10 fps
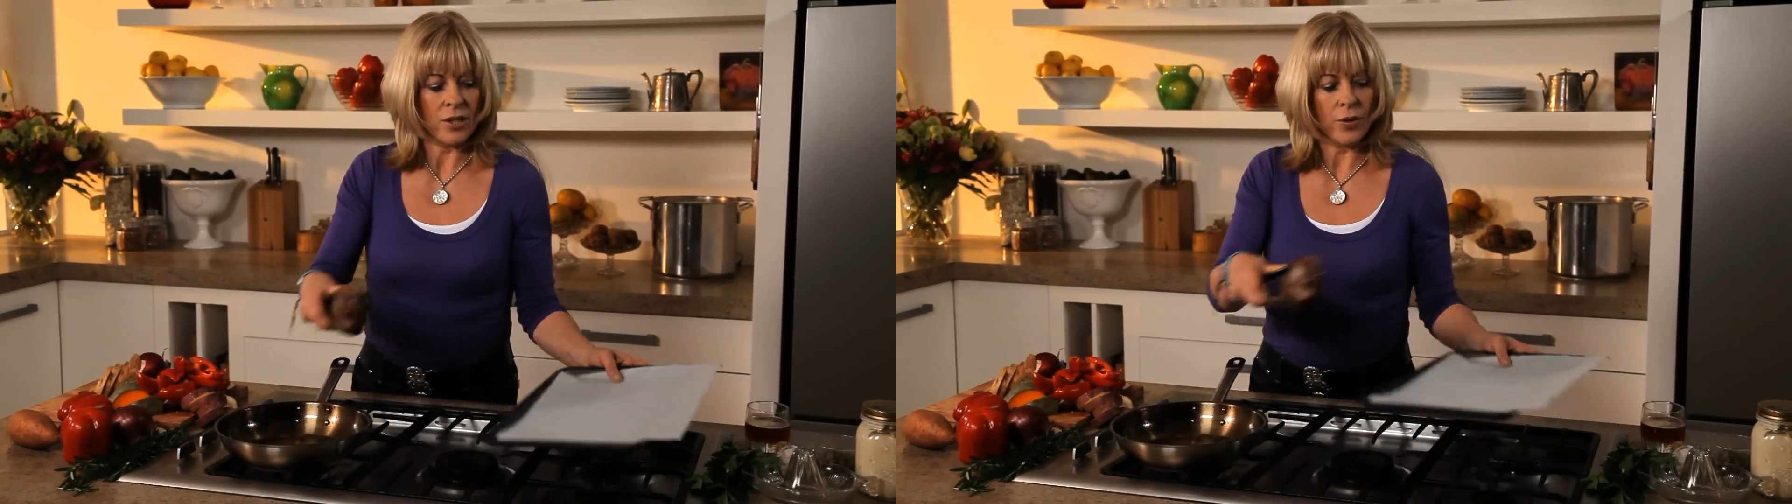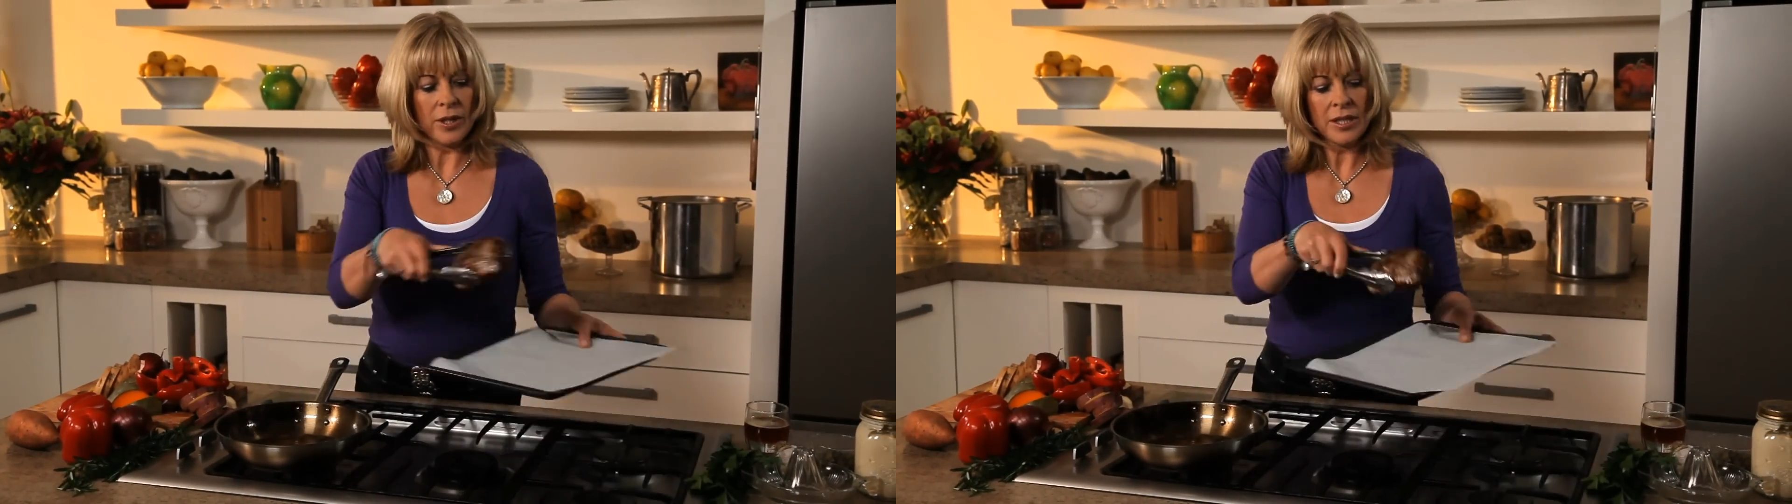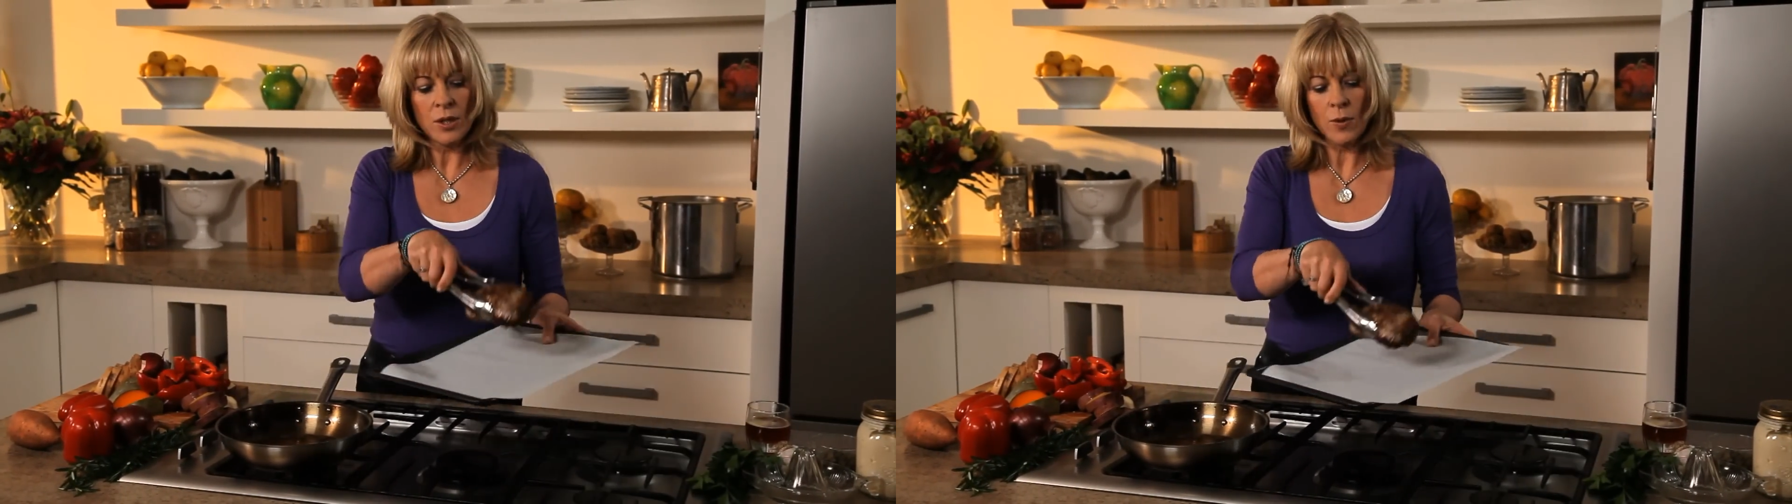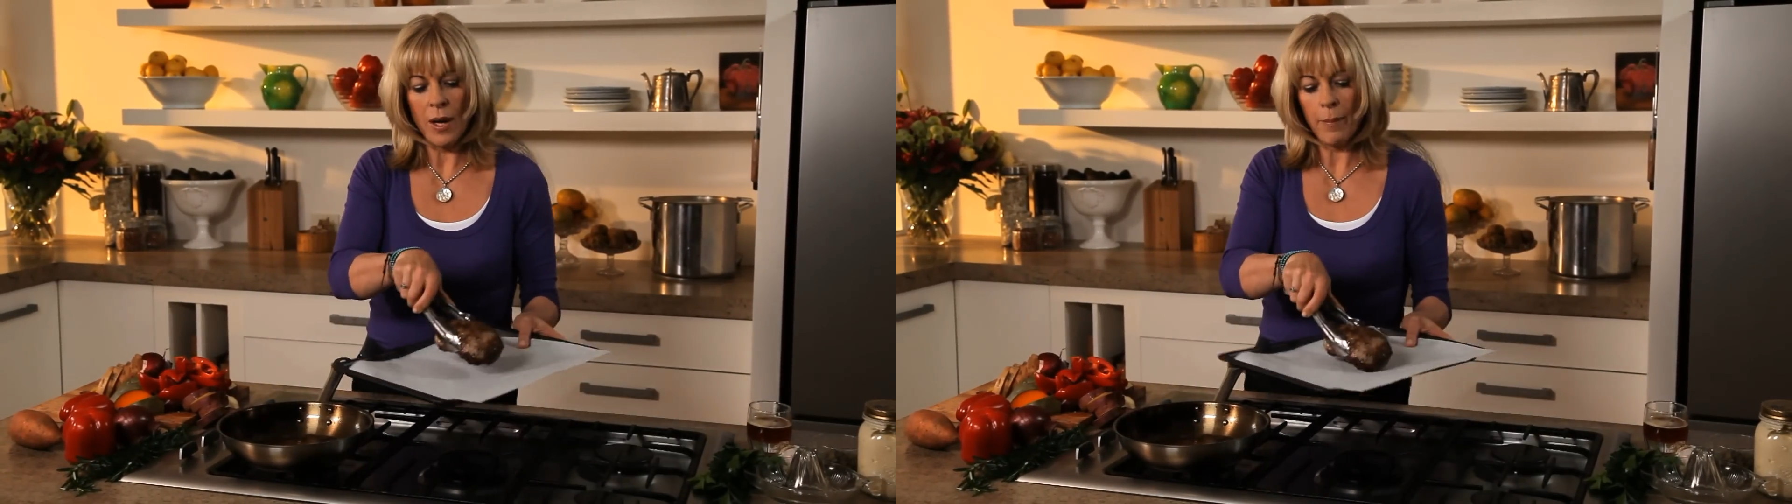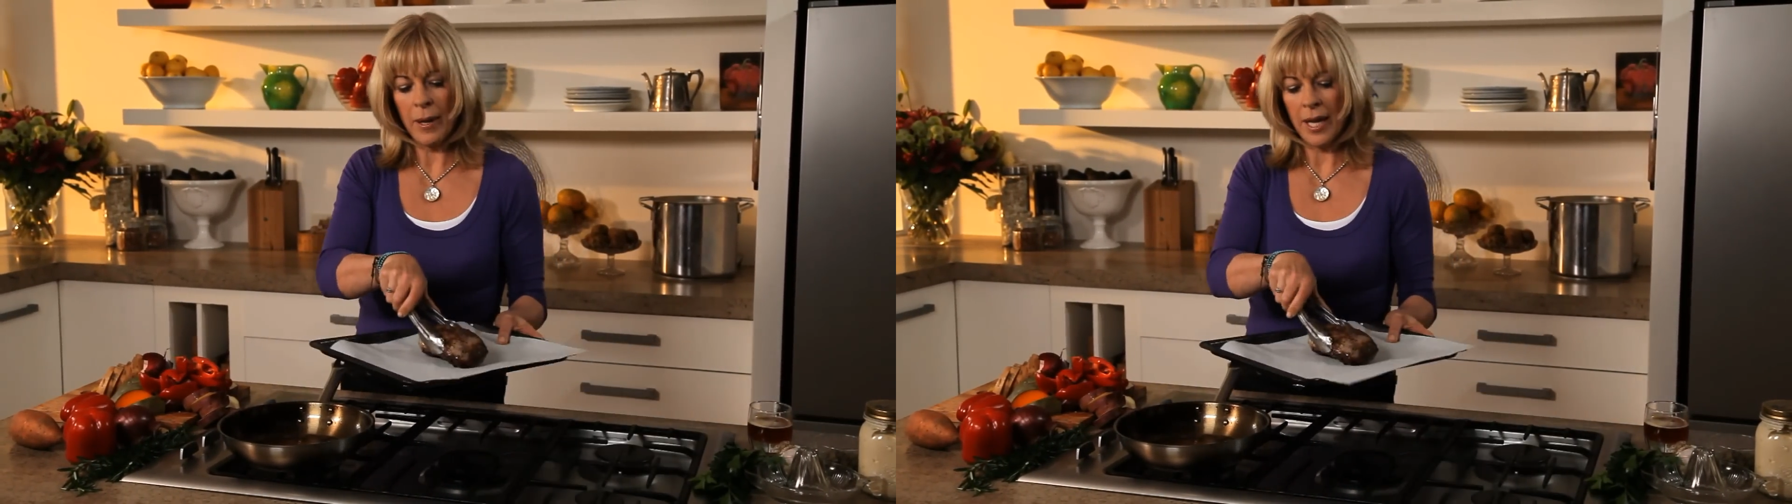So into
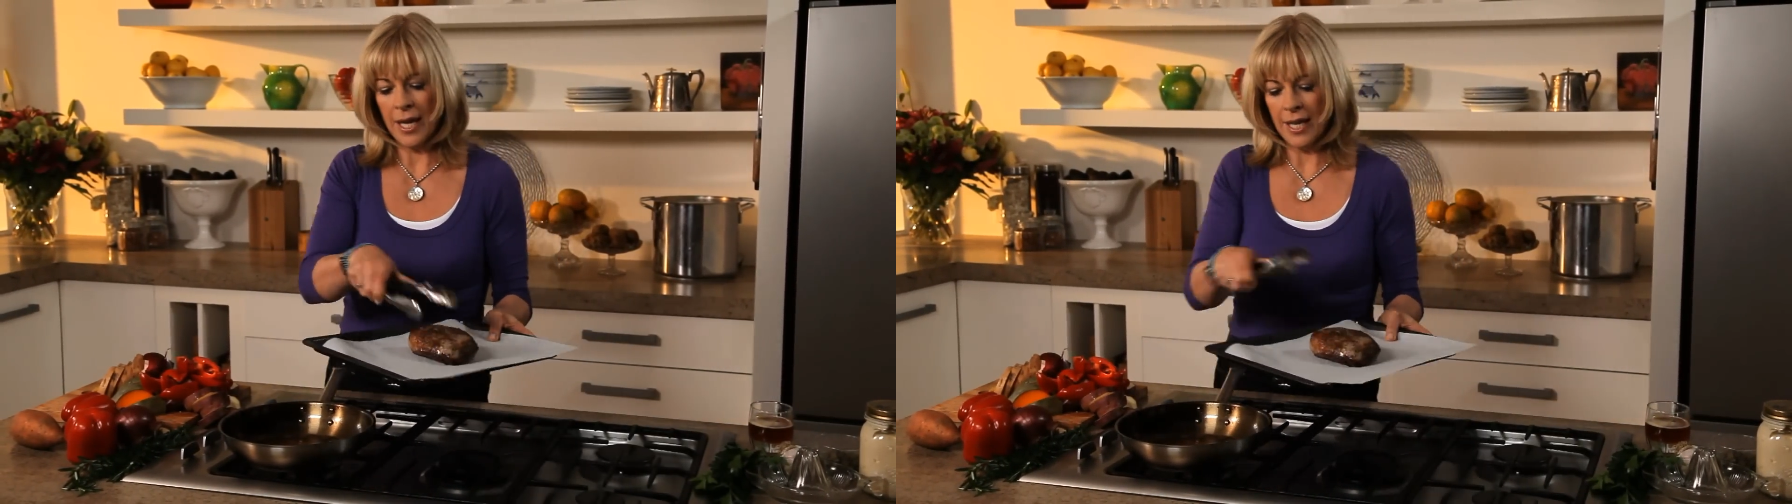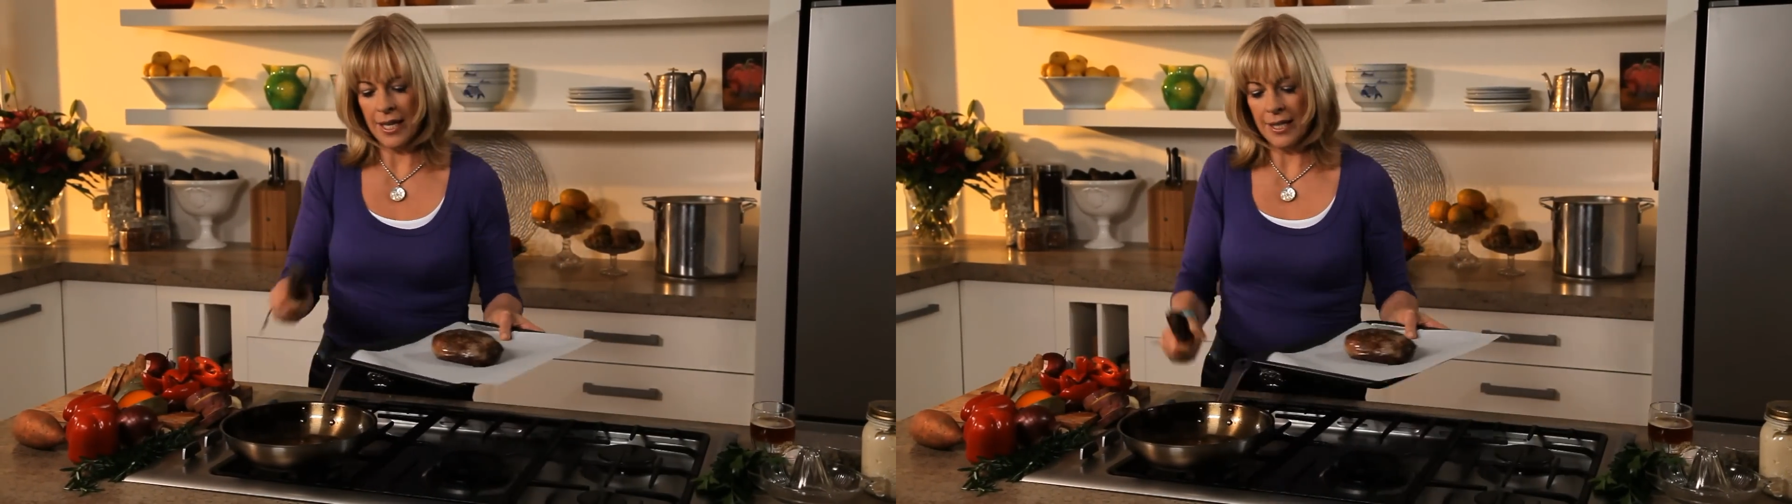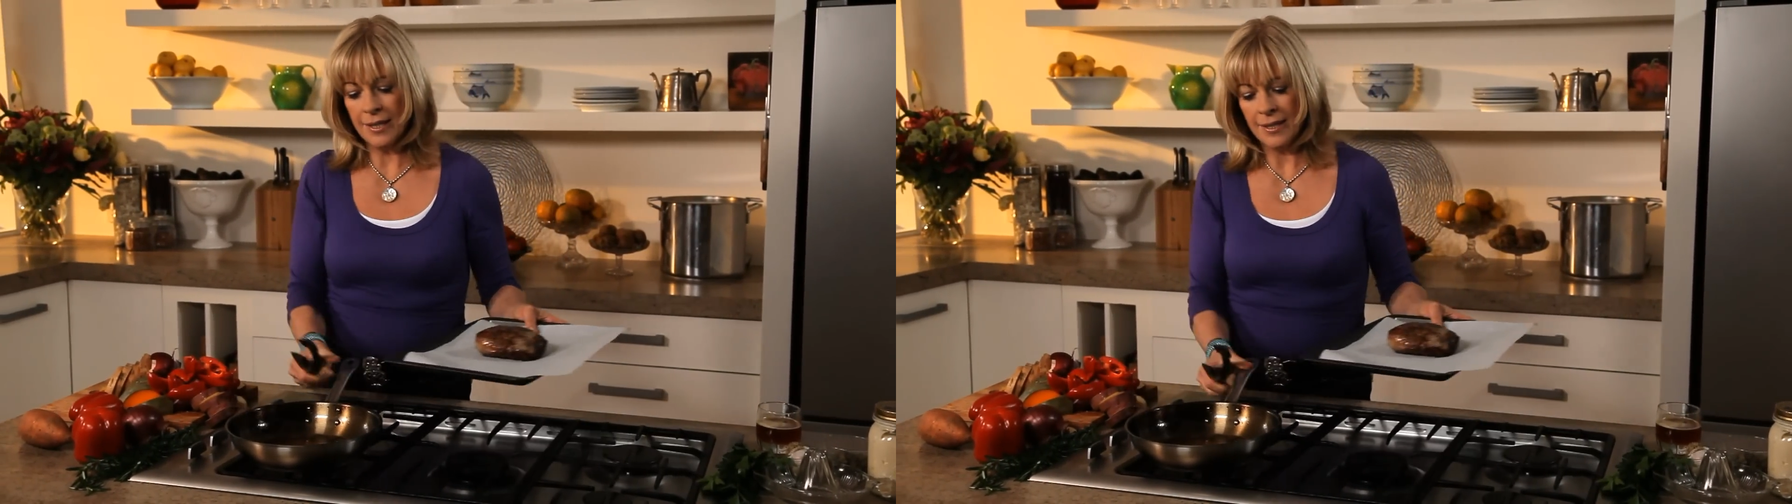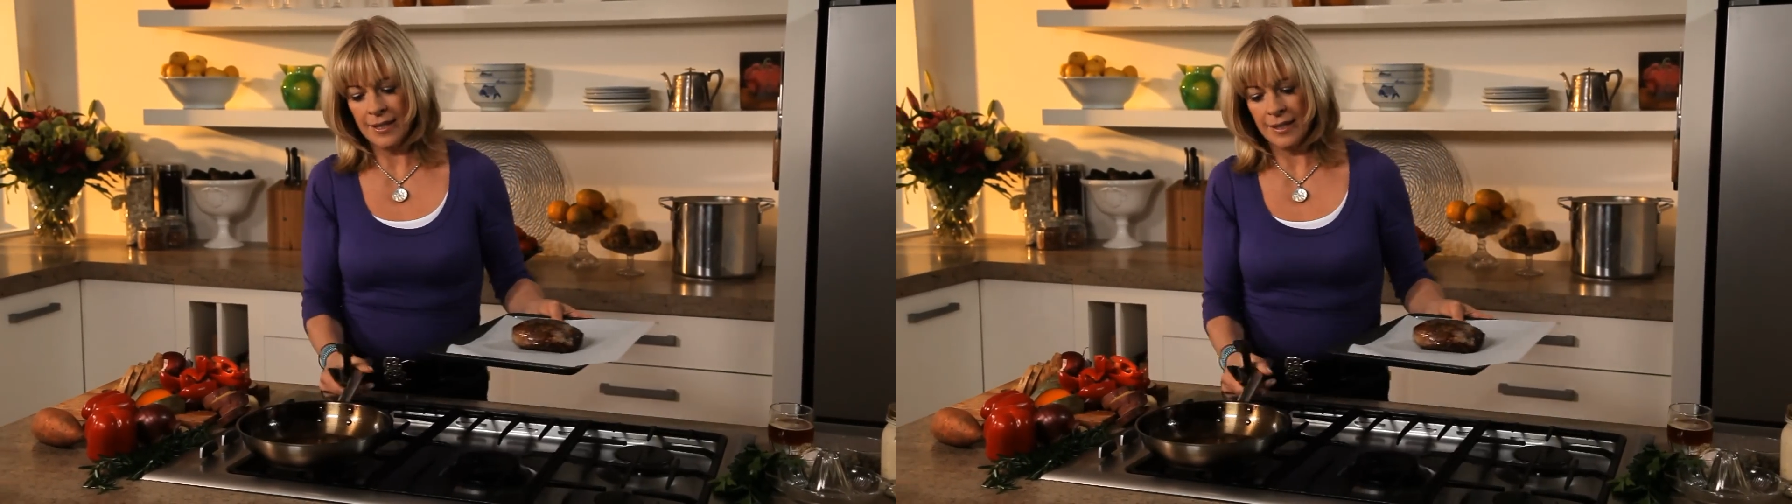our pan.